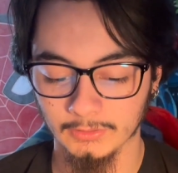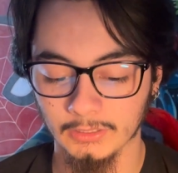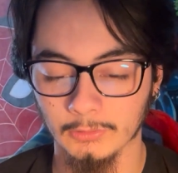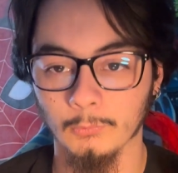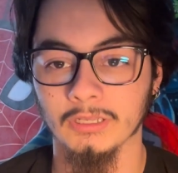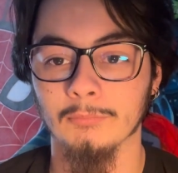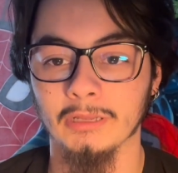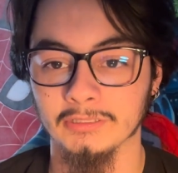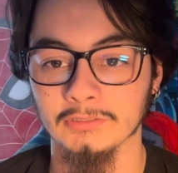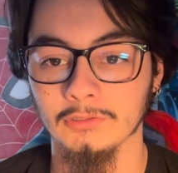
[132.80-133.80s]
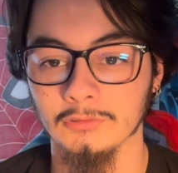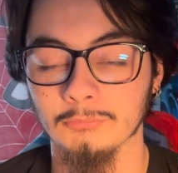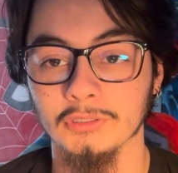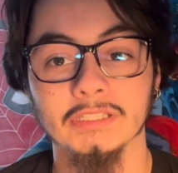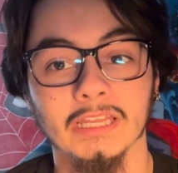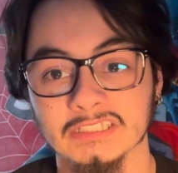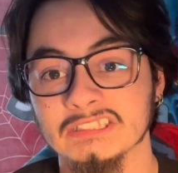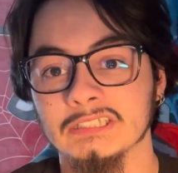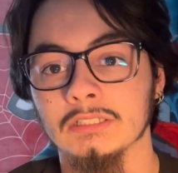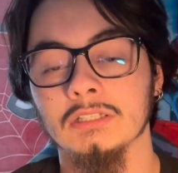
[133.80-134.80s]
of what I'm about to do. But
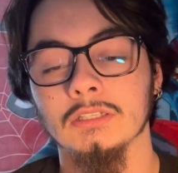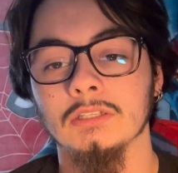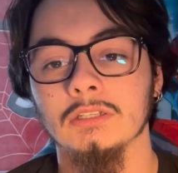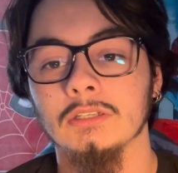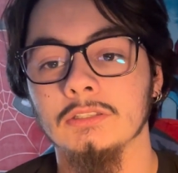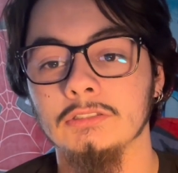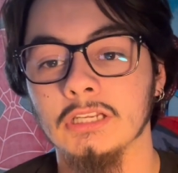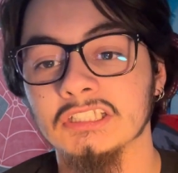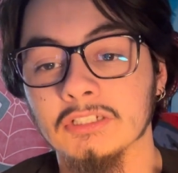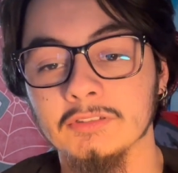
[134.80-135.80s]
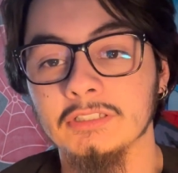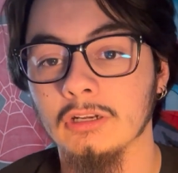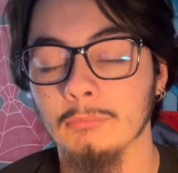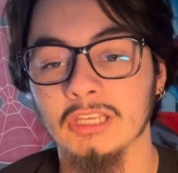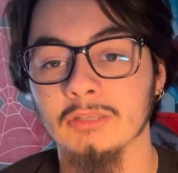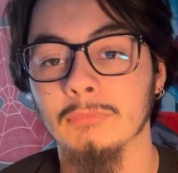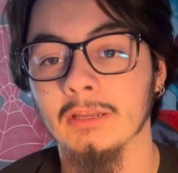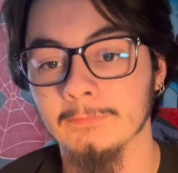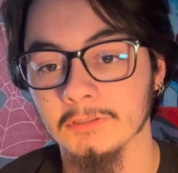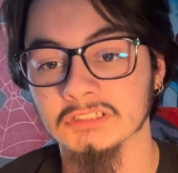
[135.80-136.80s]
yes, you guys already know I'm making
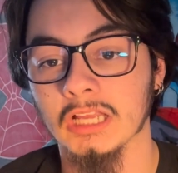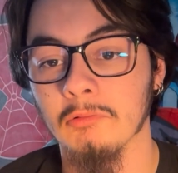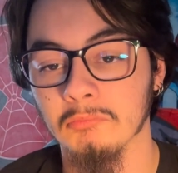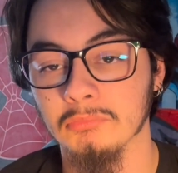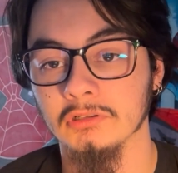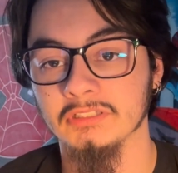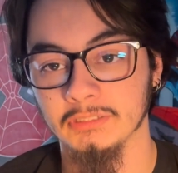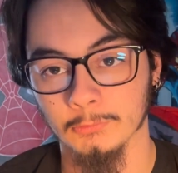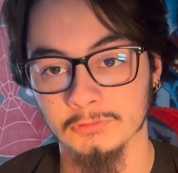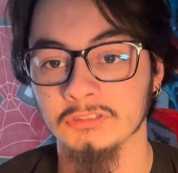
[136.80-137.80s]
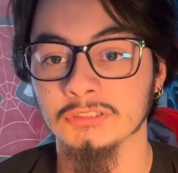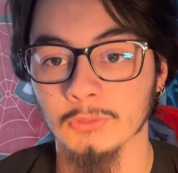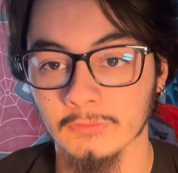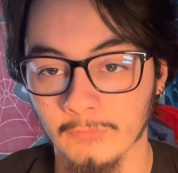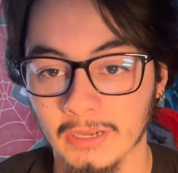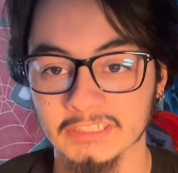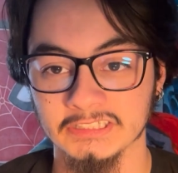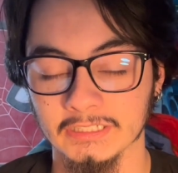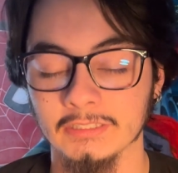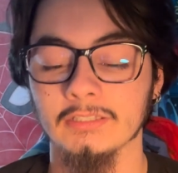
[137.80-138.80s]
my first comic book, The Origin Story of
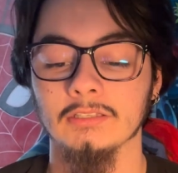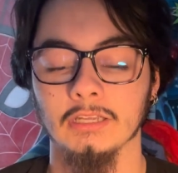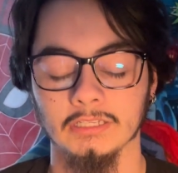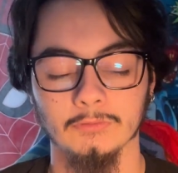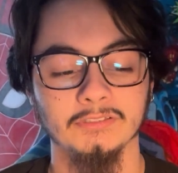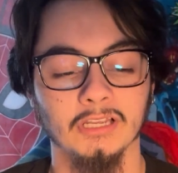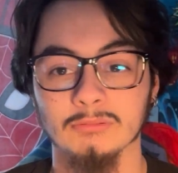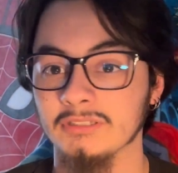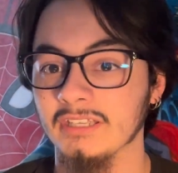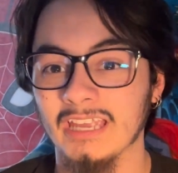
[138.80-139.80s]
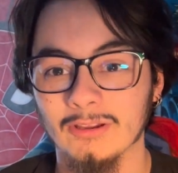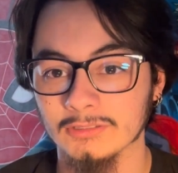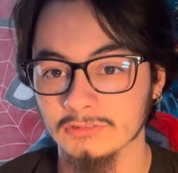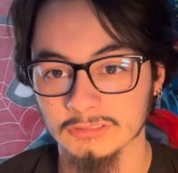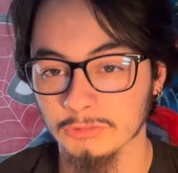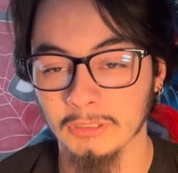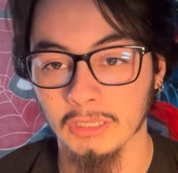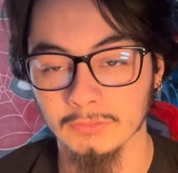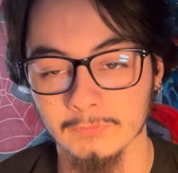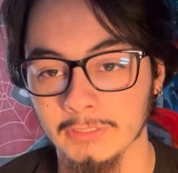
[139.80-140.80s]
Isaac. I already talked about the characters in my
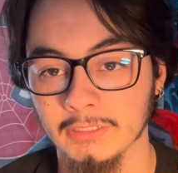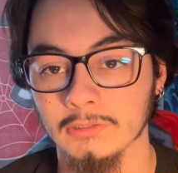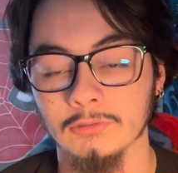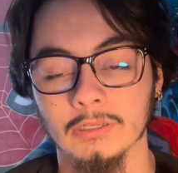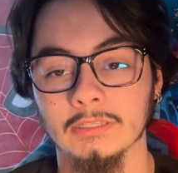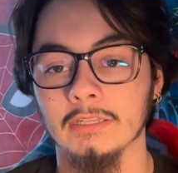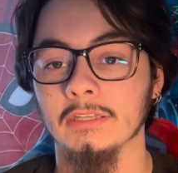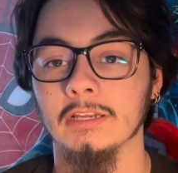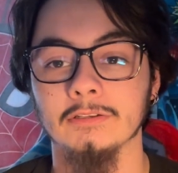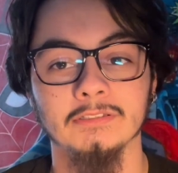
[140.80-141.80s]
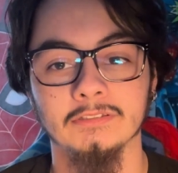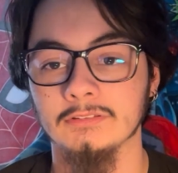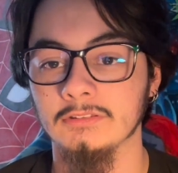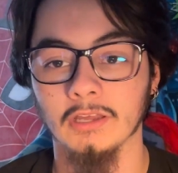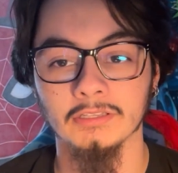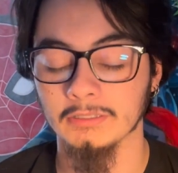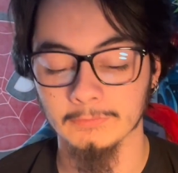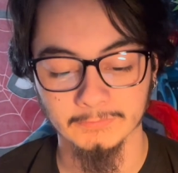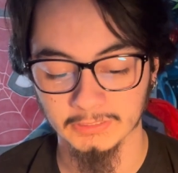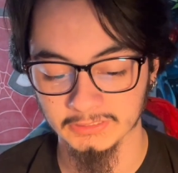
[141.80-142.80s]
other video, and then I already done
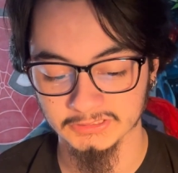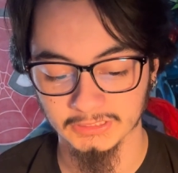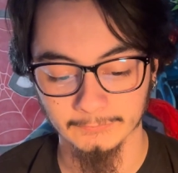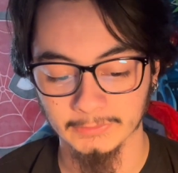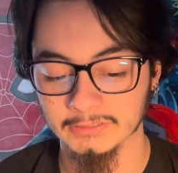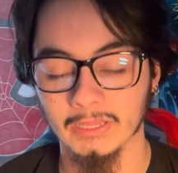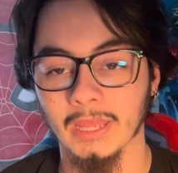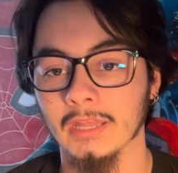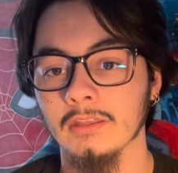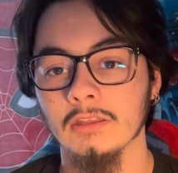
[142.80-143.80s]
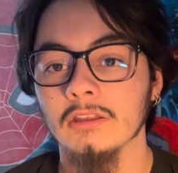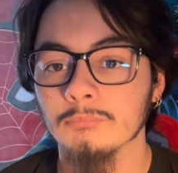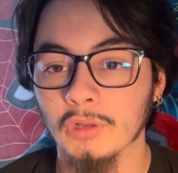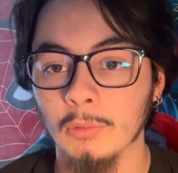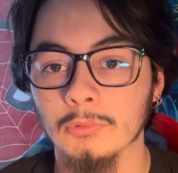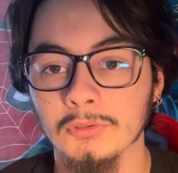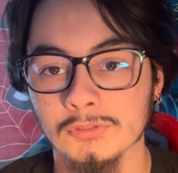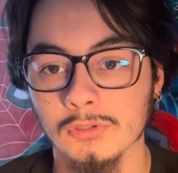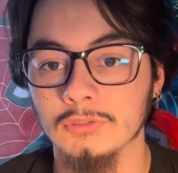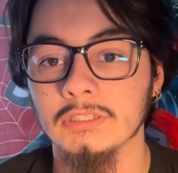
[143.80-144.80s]
everything, stuff like that. But I'm going to
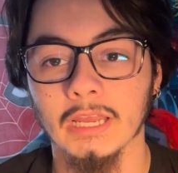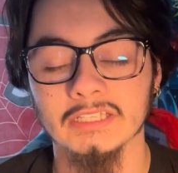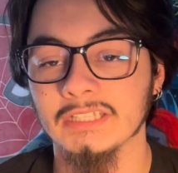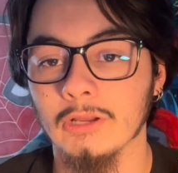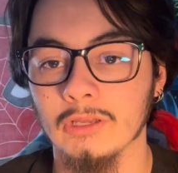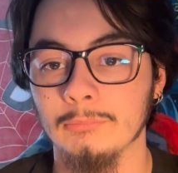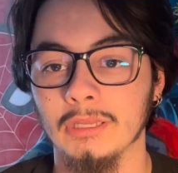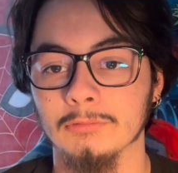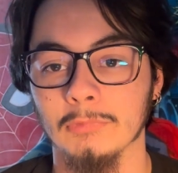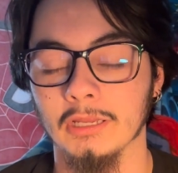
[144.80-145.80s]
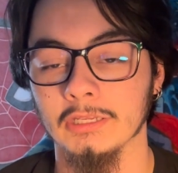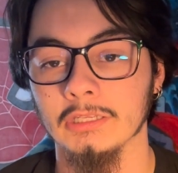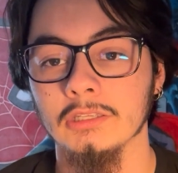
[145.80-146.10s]
show you guys how I make the